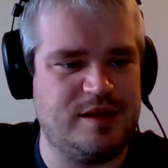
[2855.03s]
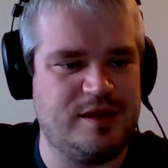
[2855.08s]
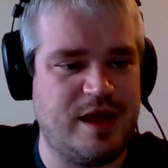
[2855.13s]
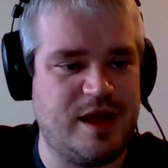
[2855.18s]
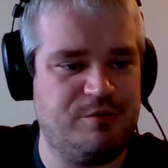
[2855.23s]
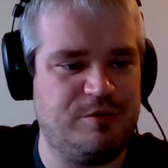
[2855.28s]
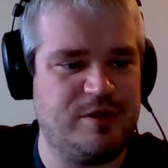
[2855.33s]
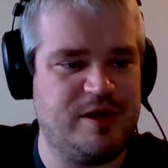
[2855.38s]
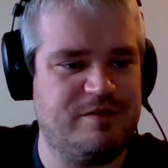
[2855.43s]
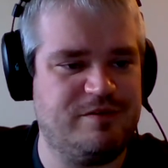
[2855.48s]

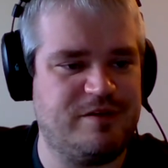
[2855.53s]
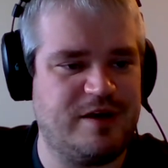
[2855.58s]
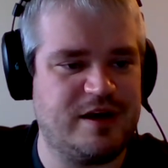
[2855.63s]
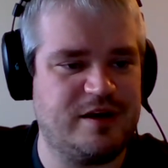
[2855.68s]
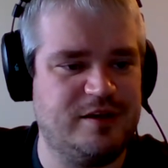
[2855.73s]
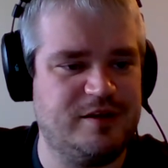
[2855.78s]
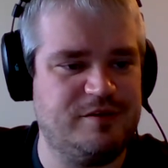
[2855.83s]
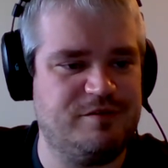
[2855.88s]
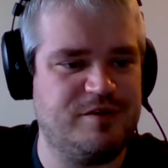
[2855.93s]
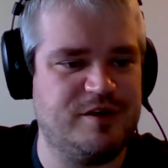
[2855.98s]
Then we
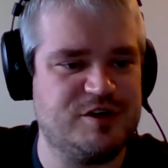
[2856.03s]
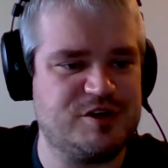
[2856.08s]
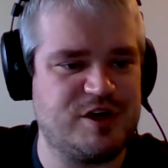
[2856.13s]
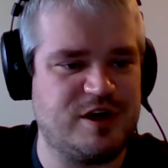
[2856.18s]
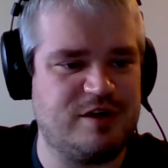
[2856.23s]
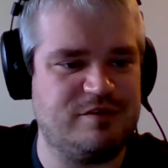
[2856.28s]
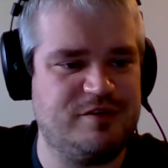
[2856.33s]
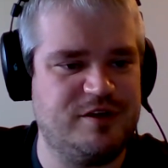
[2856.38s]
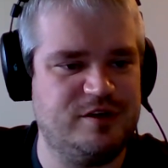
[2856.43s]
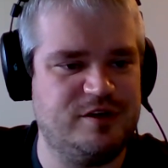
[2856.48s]
finally finish
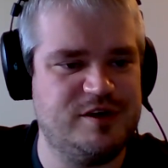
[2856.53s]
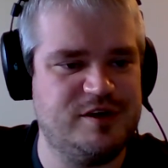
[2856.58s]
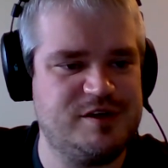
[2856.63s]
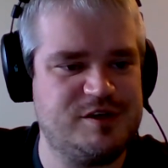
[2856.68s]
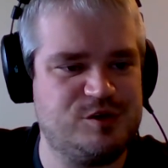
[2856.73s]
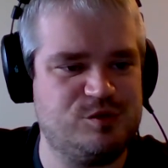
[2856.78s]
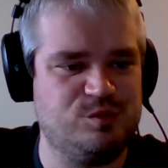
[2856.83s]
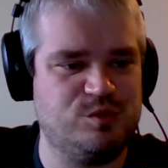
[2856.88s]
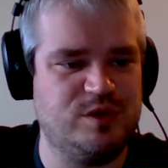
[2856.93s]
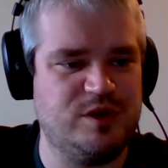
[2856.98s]
off the
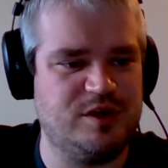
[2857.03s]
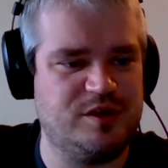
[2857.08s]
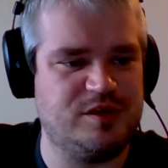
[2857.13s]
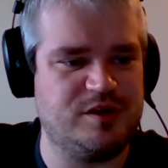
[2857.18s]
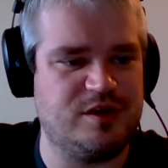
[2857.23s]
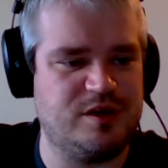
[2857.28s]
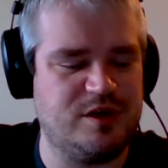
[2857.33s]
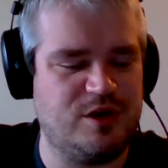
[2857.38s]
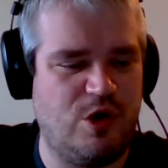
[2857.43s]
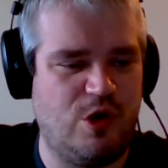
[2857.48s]
list with
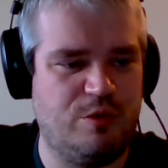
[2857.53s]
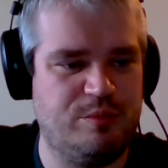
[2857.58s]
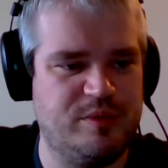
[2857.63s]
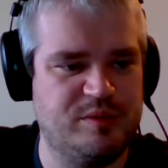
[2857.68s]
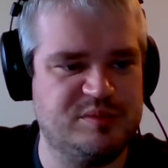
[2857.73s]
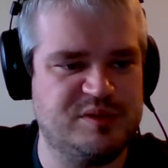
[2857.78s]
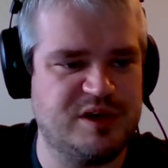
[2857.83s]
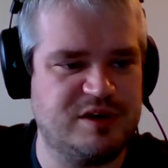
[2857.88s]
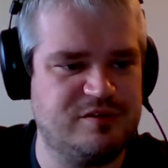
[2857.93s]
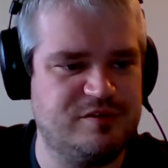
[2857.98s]
Home
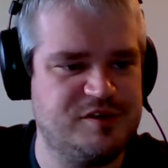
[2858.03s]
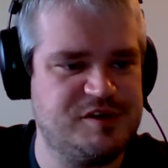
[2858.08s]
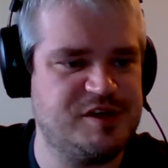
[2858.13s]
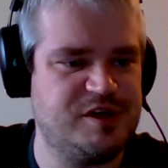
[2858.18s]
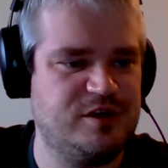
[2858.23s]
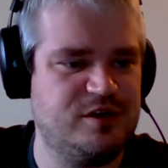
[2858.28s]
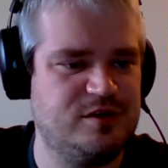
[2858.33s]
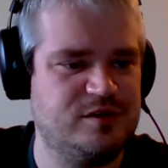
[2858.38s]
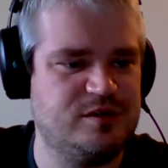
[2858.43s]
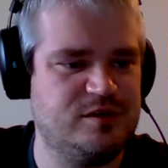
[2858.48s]
Objective
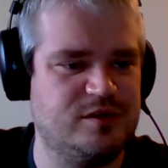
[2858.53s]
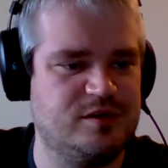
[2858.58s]
Sitters,